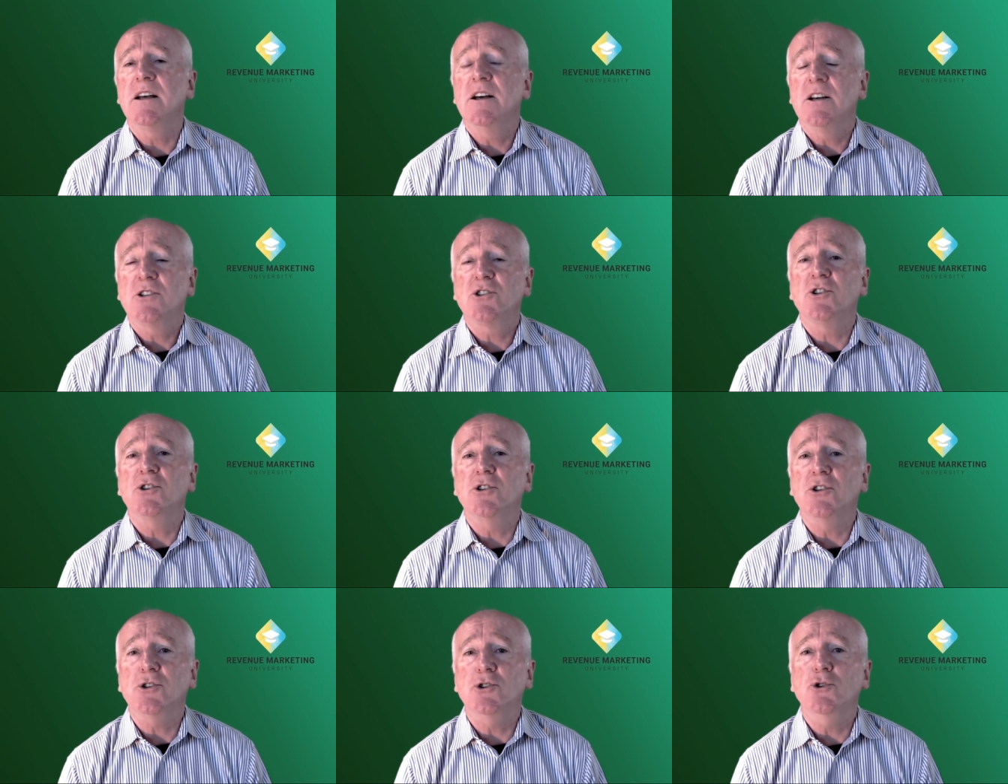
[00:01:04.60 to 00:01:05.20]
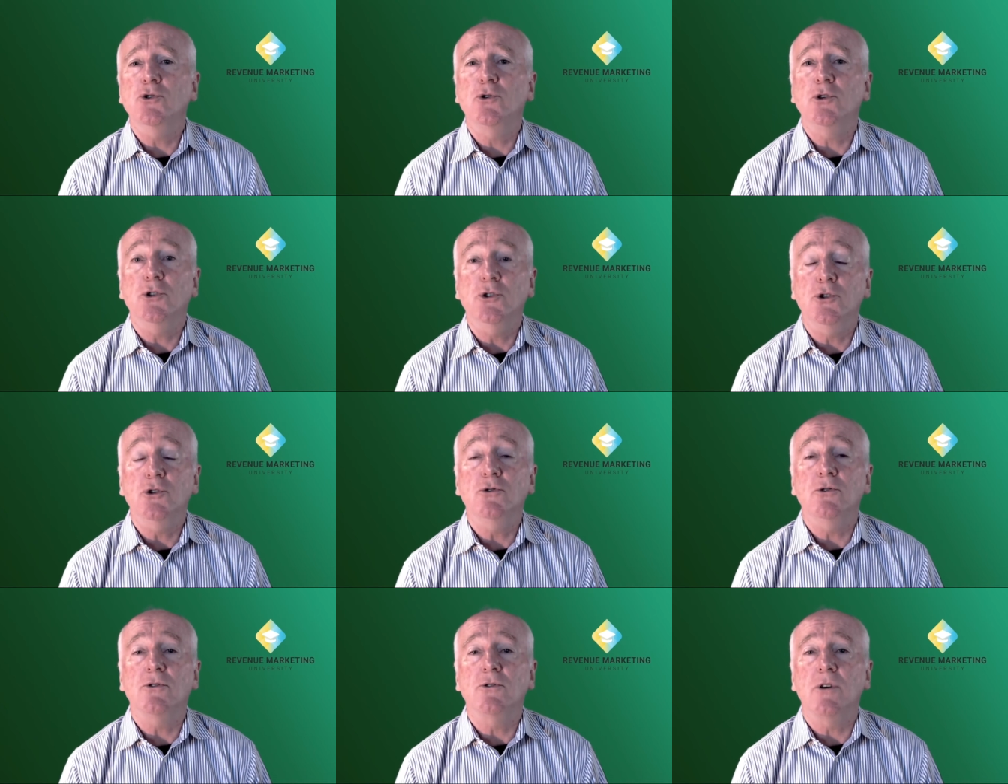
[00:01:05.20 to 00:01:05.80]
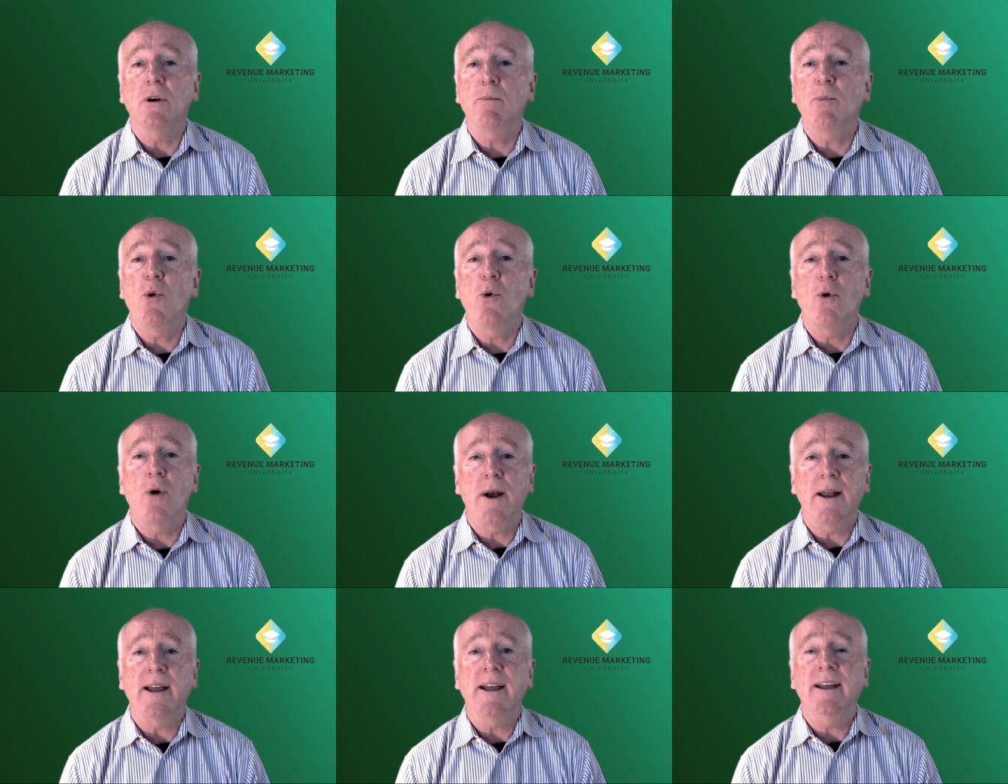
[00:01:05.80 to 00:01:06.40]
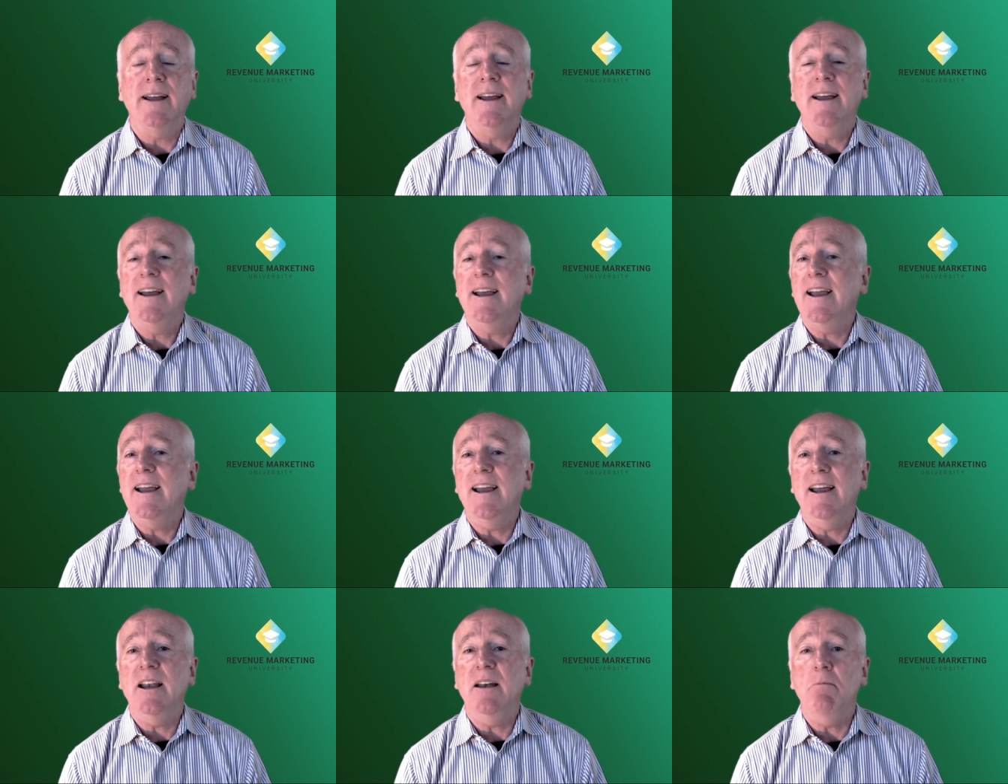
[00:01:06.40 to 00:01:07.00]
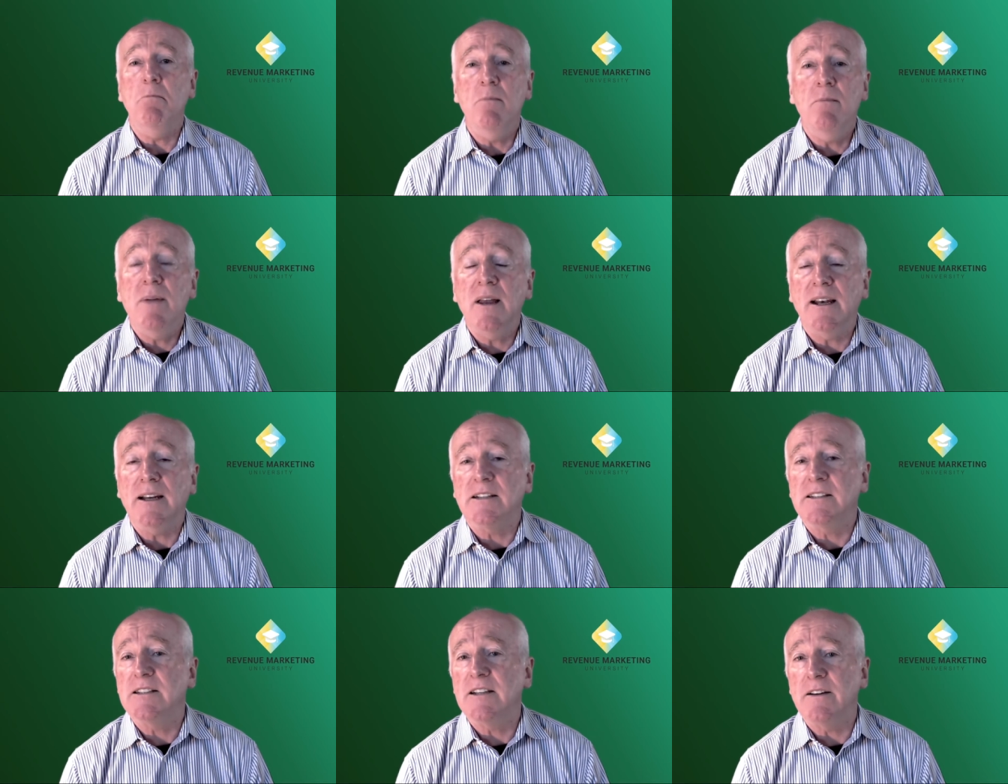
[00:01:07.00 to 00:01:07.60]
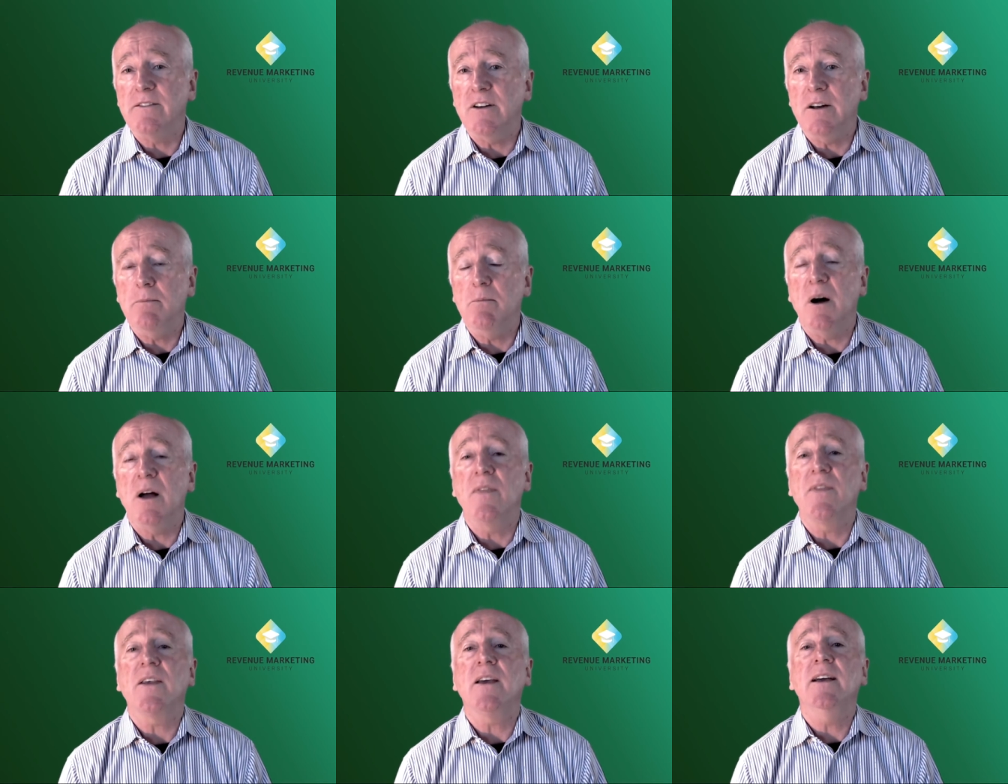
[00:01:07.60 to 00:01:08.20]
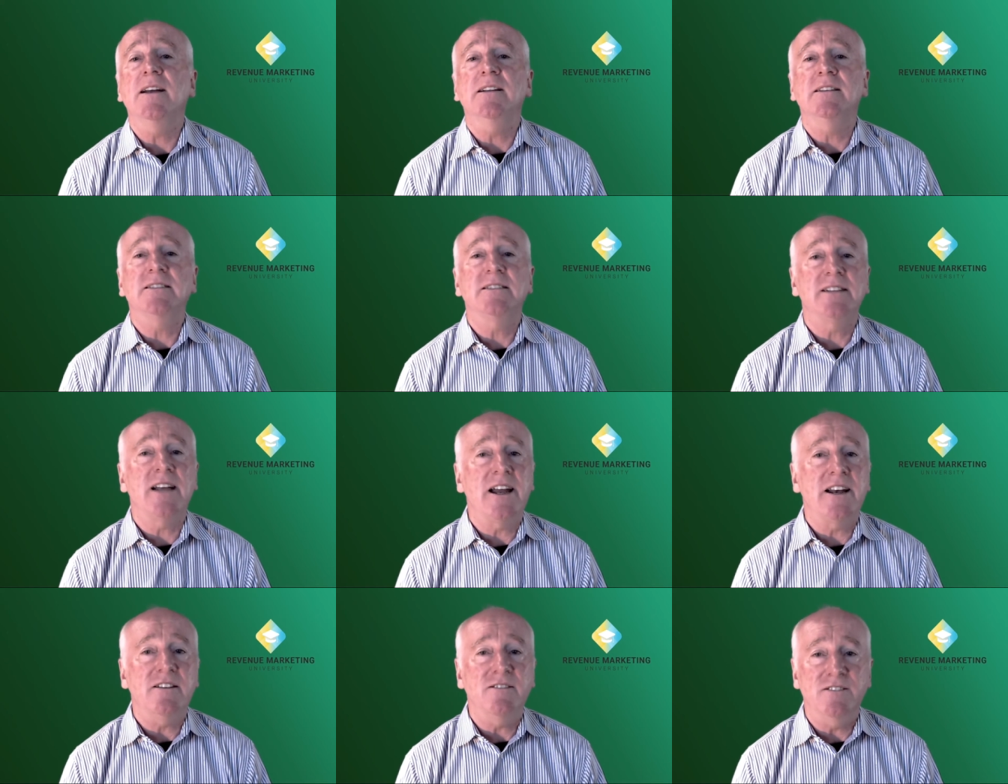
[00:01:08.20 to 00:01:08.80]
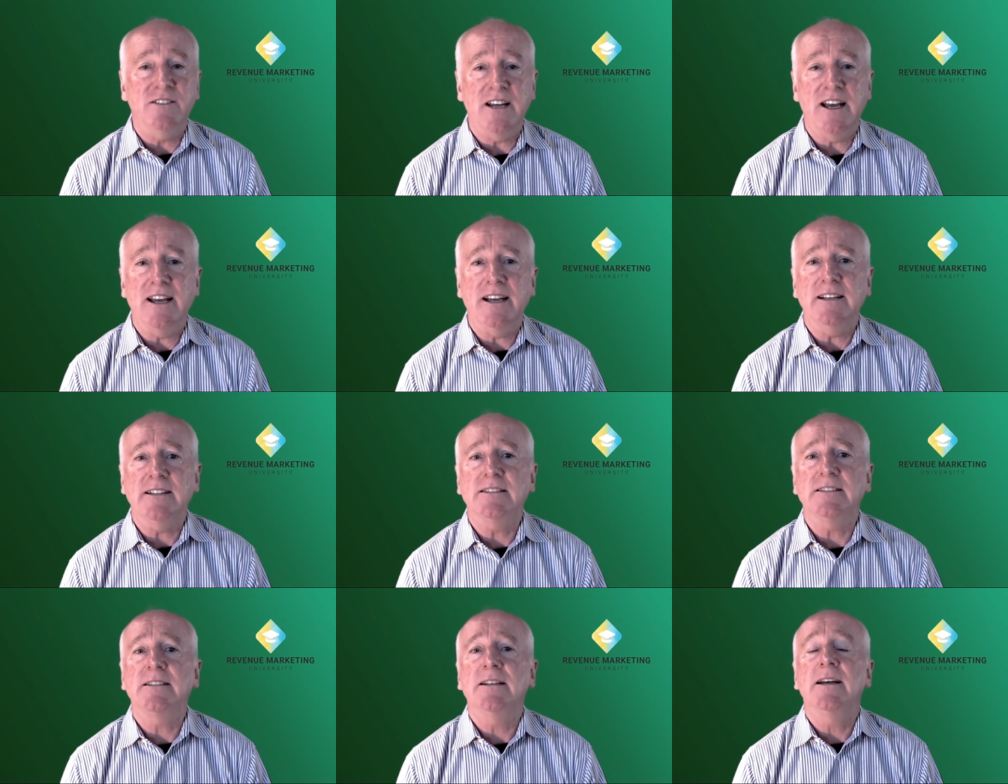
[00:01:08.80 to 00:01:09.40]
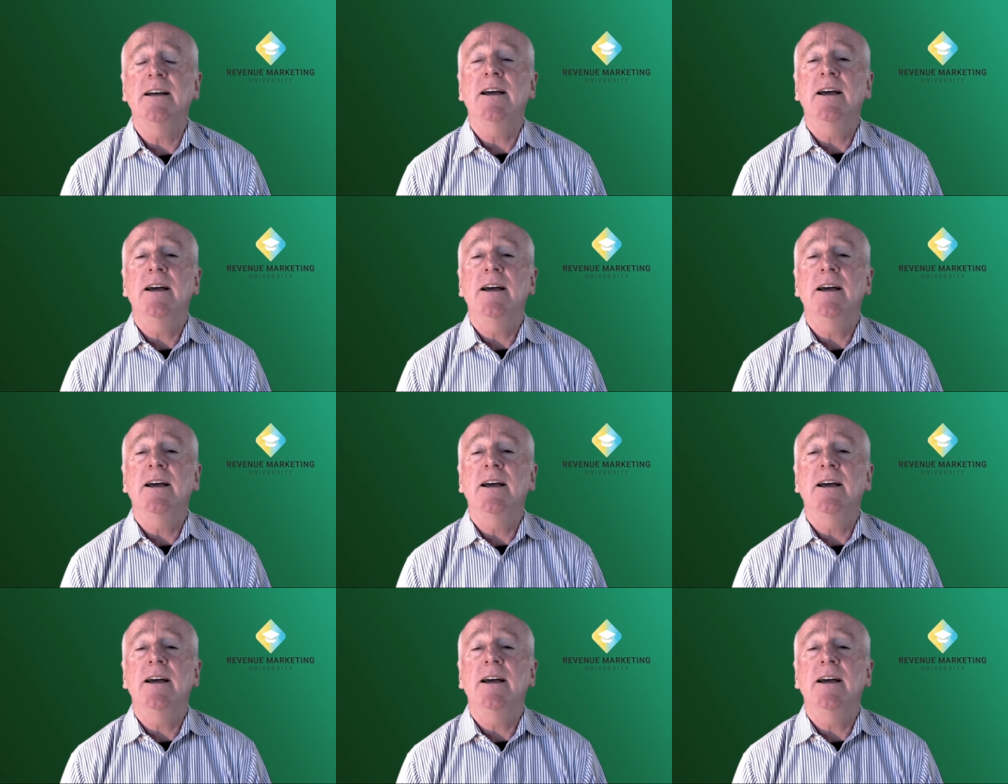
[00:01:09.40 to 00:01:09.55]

so that you can do the reporting in minutes every month instead of days.